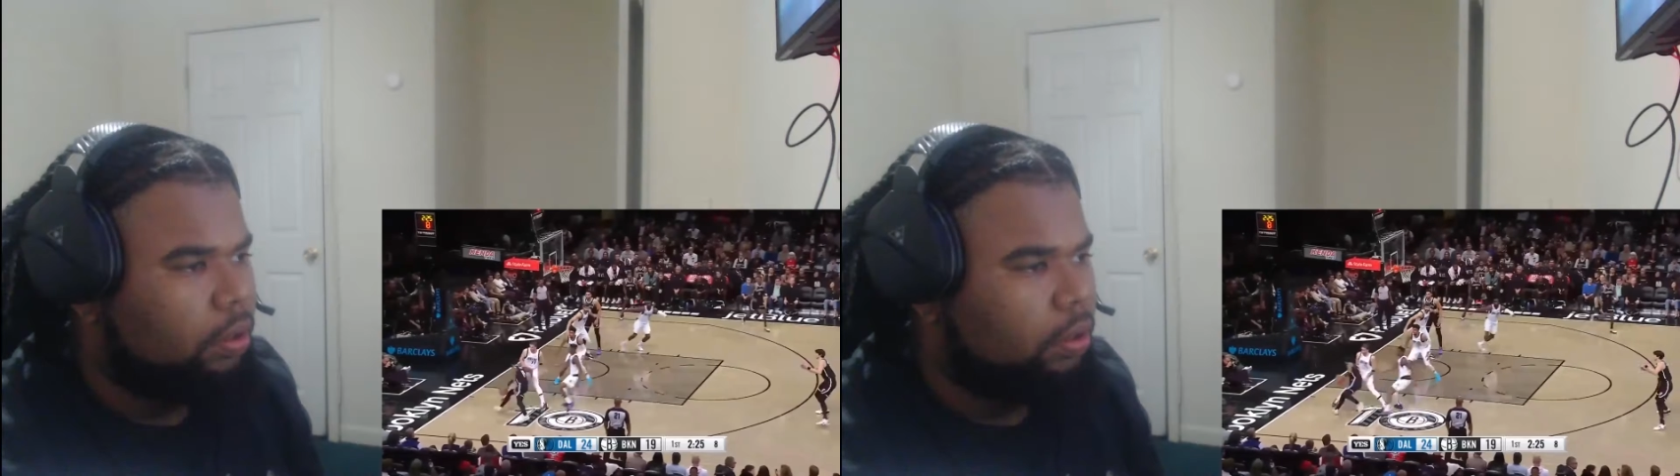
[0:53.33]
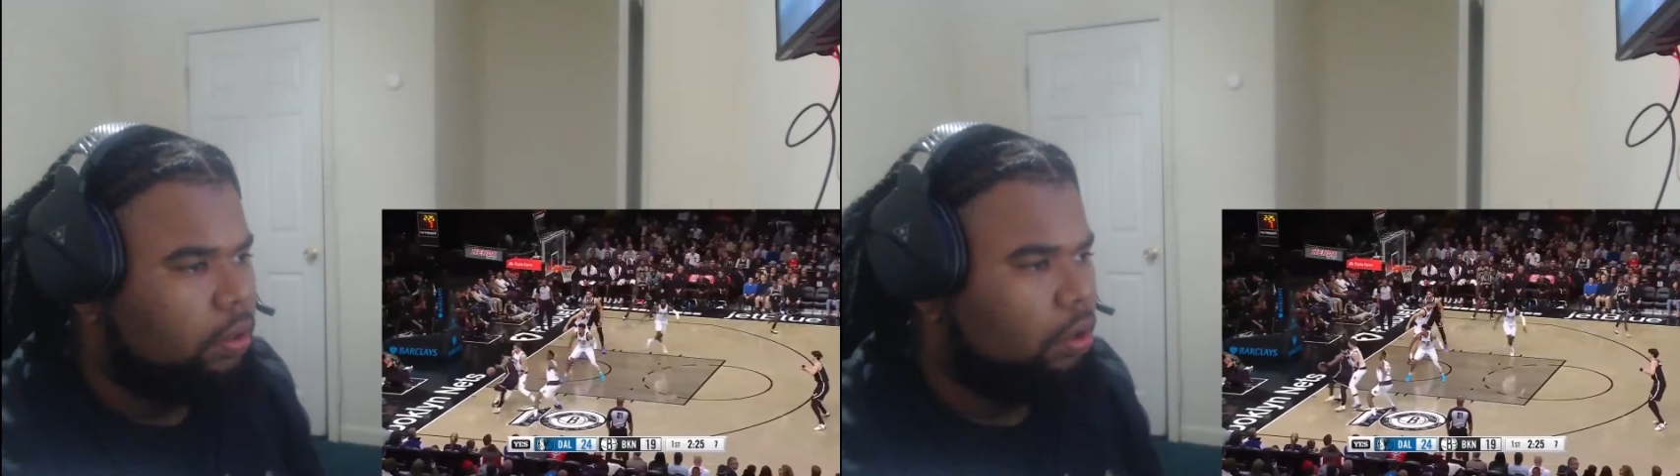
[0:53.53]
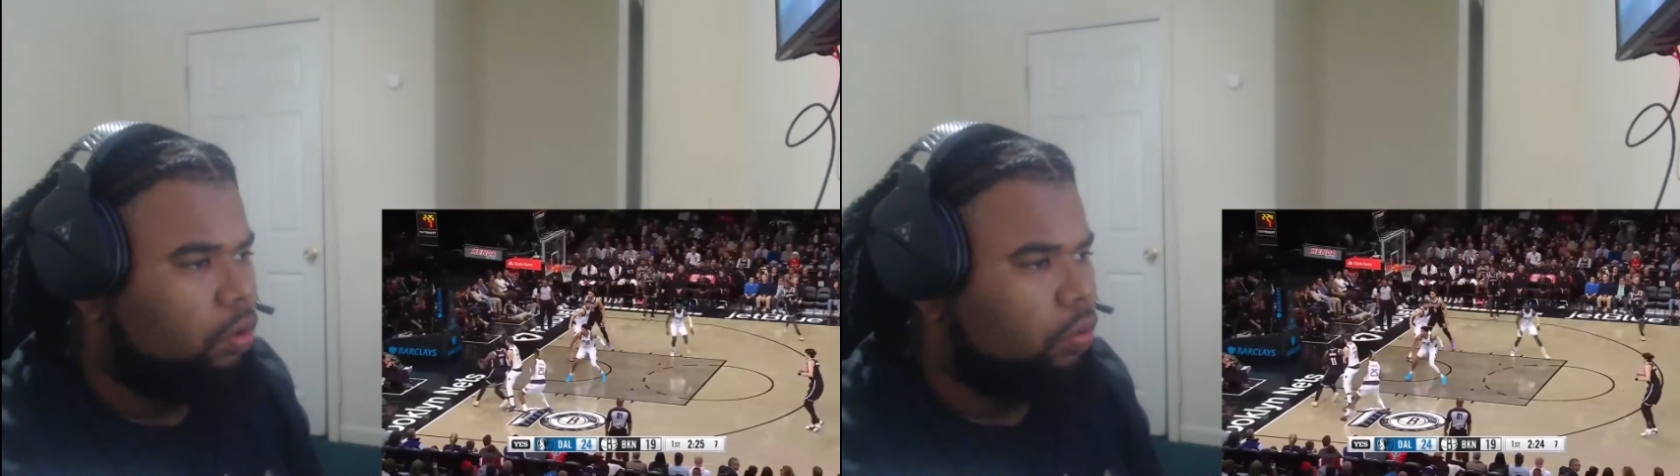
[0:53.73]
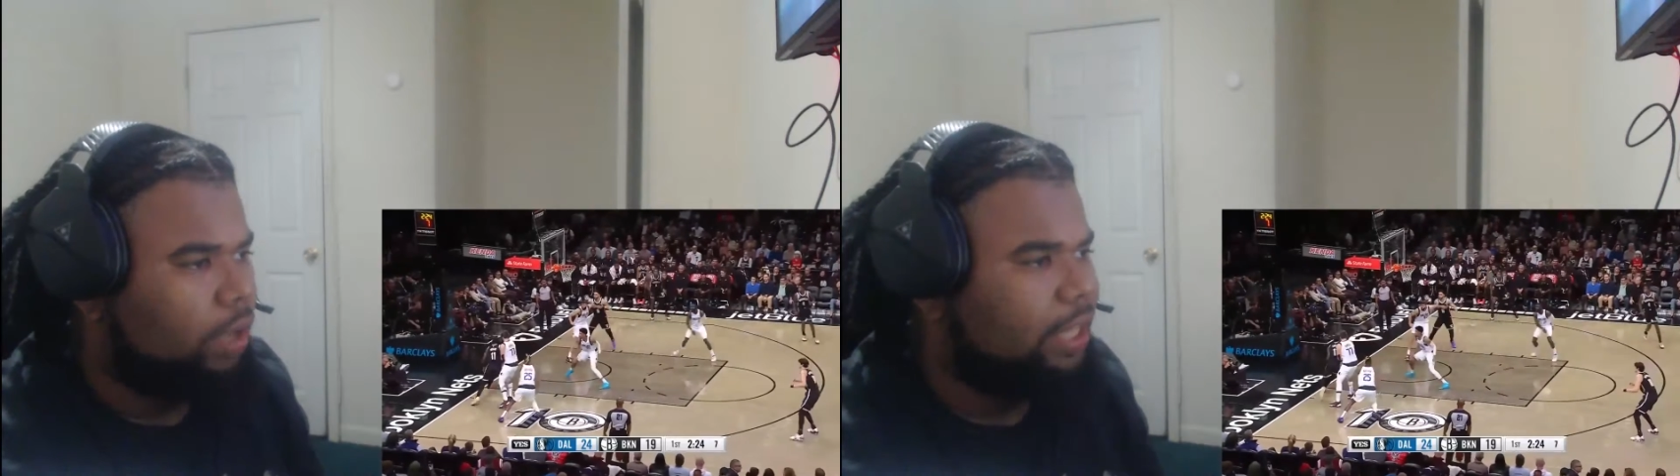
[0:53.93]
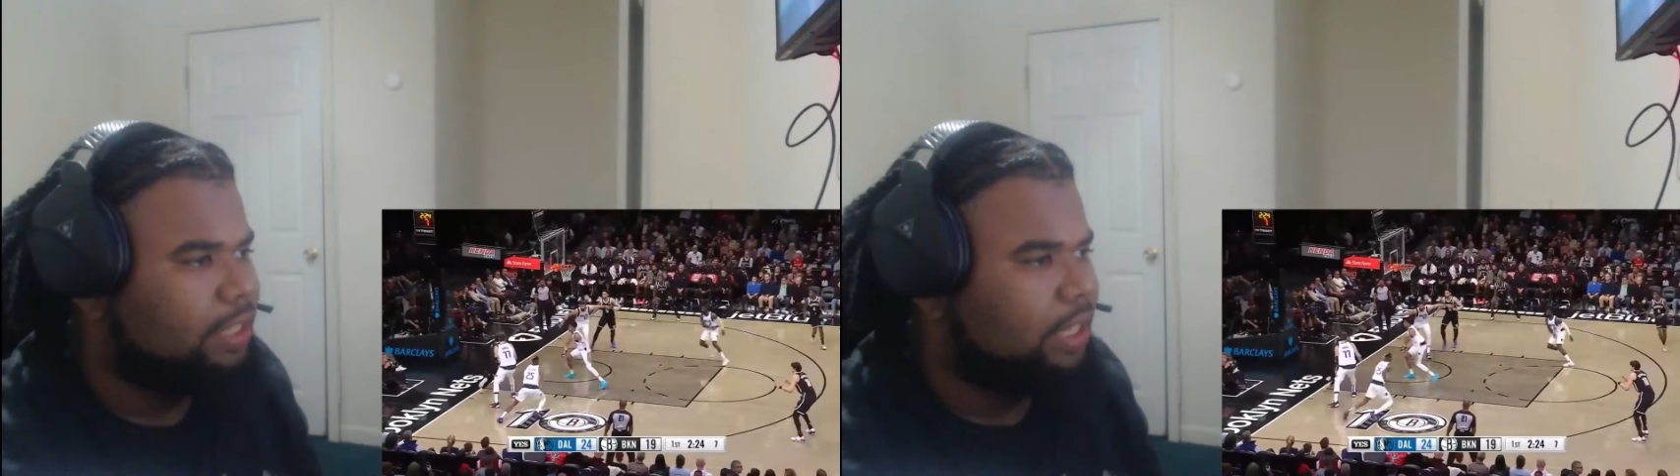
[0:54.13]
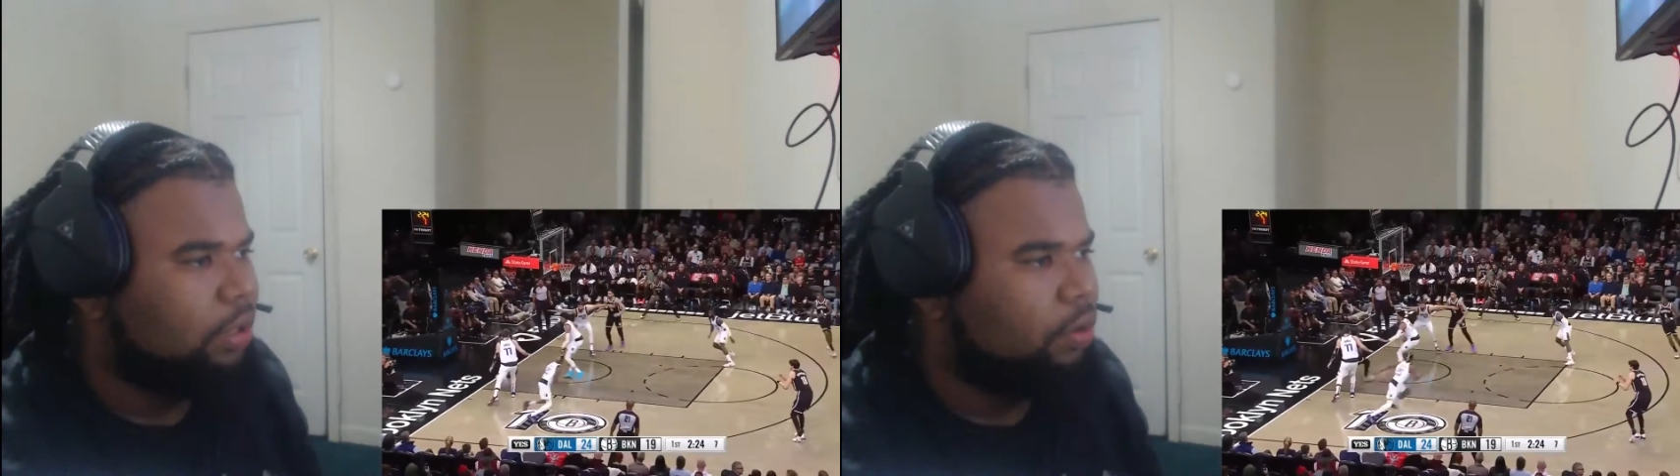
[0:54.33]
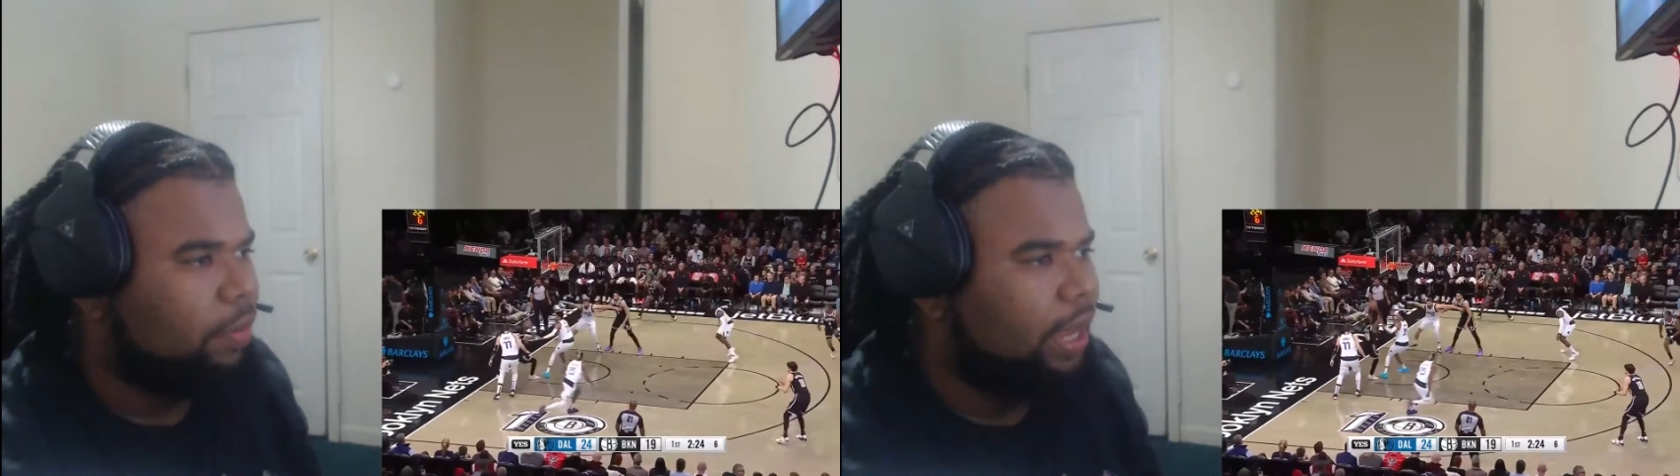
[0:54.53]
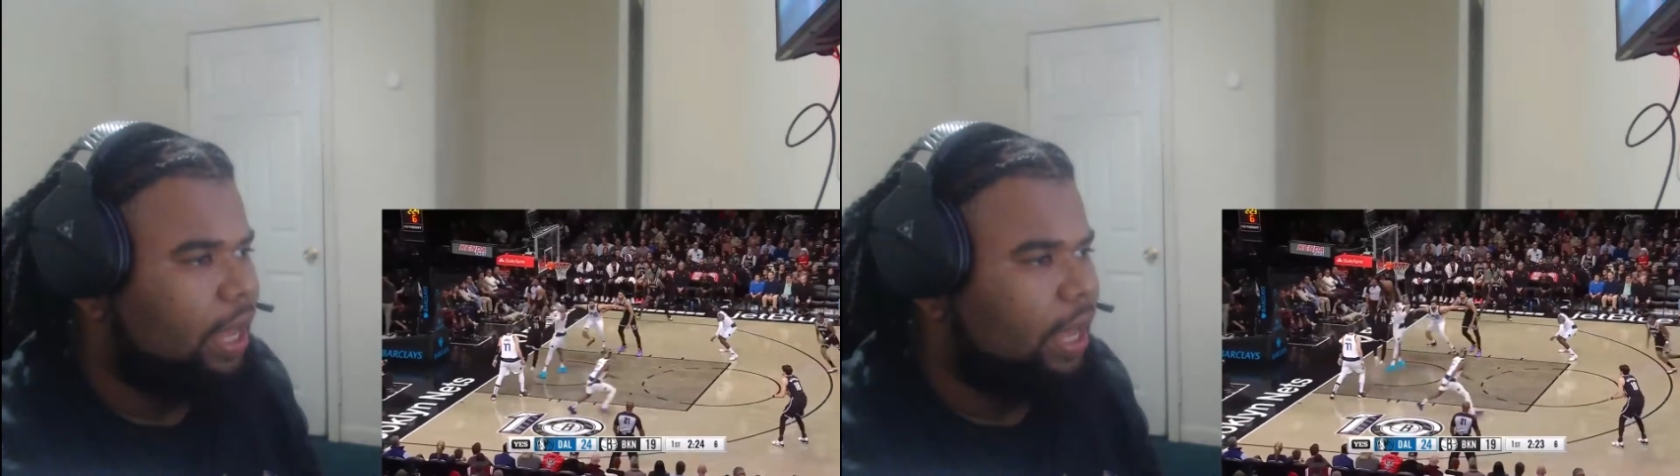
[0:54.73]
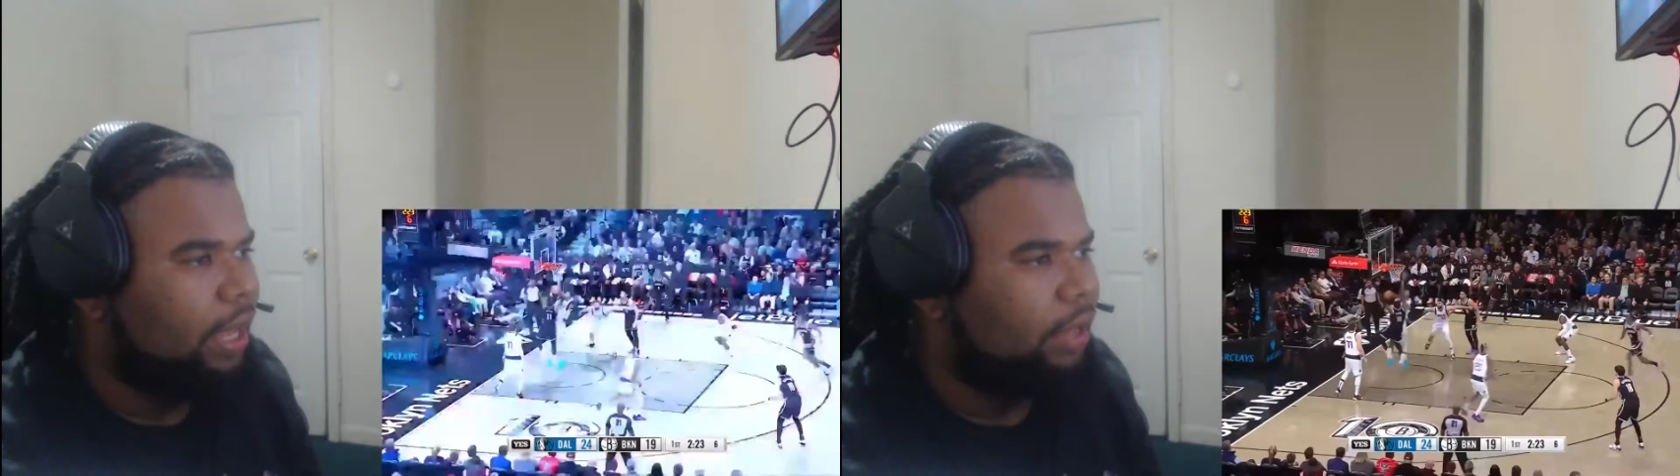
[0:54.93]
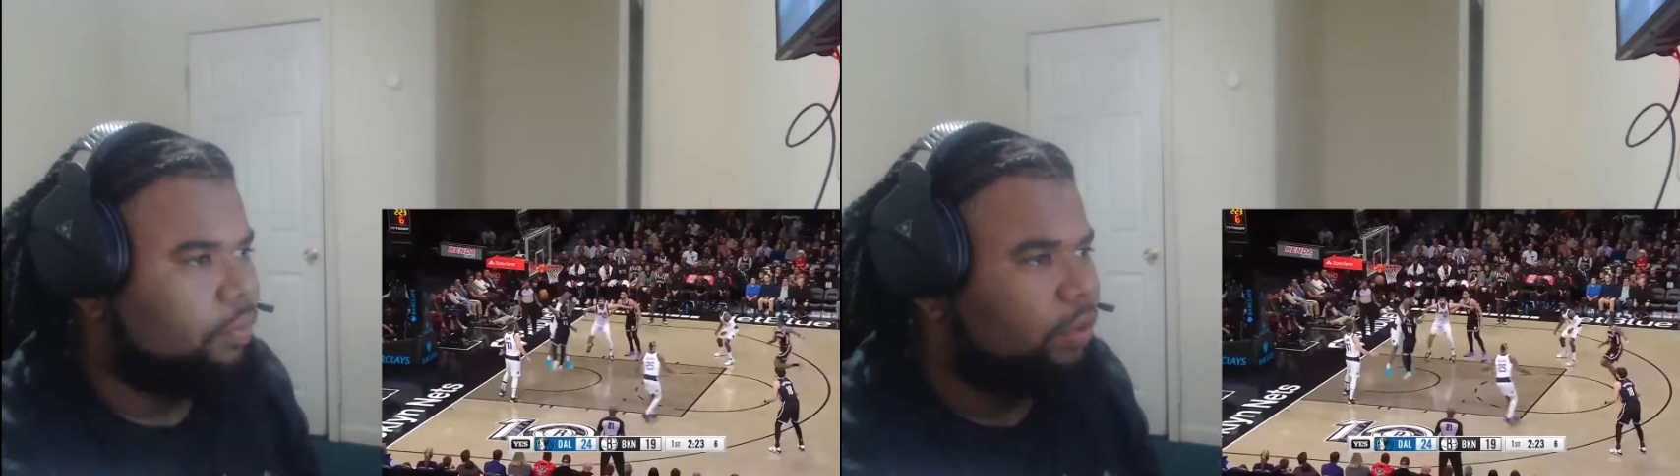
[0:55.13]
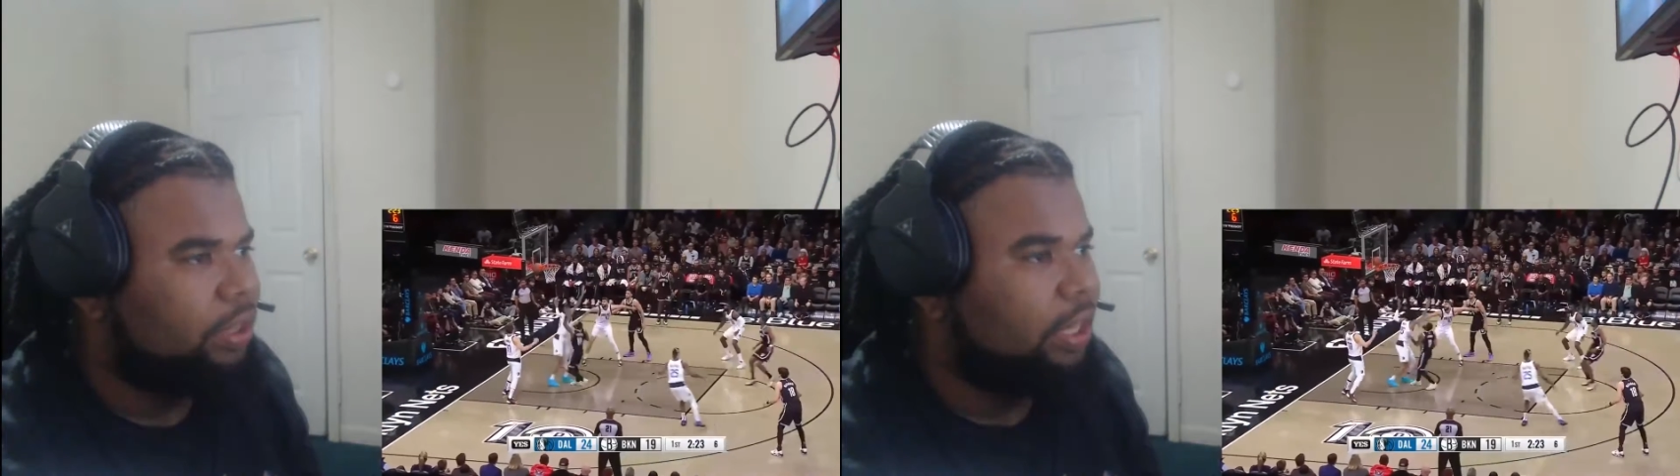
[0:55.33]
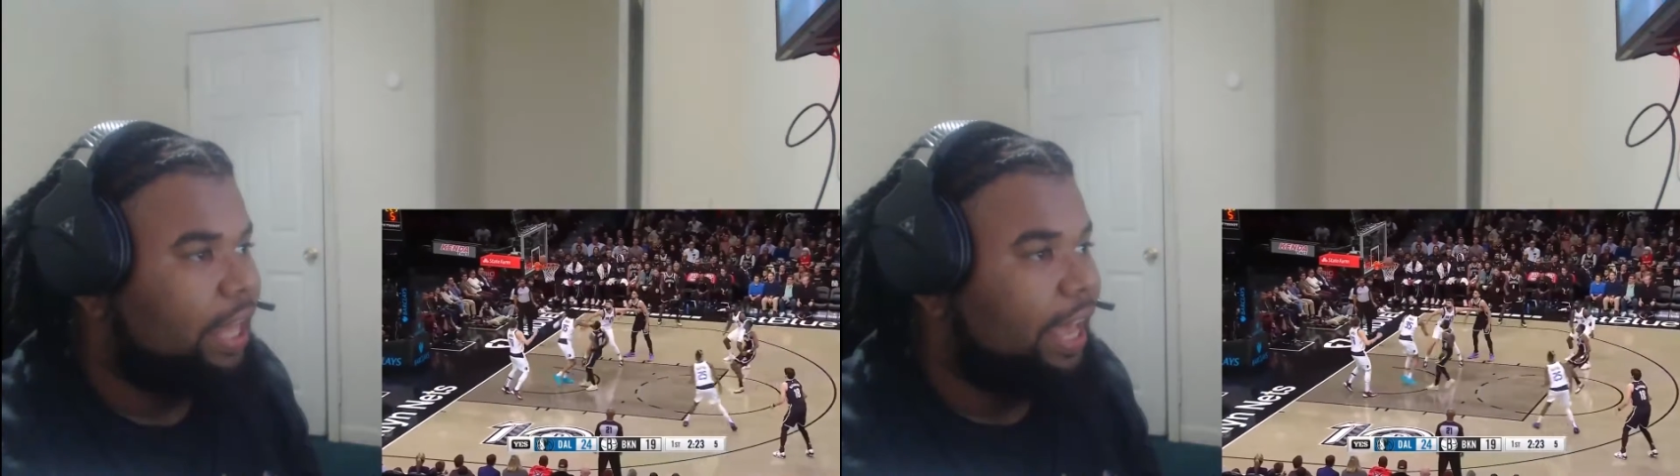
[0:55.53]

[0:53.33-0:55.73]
Oh, heavy. Oh, my God. With the lane.